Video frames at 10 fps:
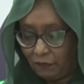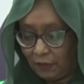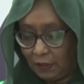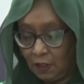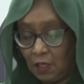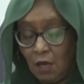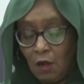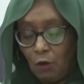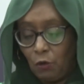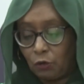
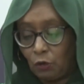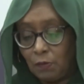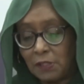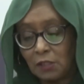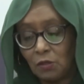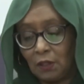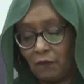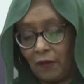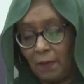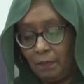support public
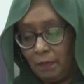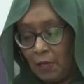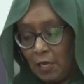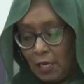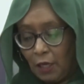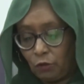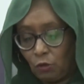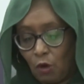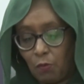action with regard